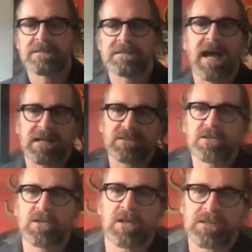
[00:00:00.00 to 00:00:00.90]
to
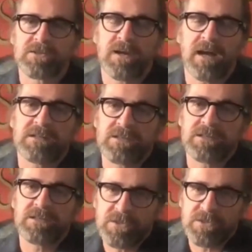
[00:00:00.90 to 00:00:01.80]
execute on the strategy
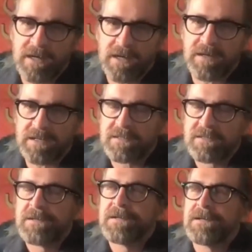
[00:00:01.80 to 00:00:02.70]
that you recommend?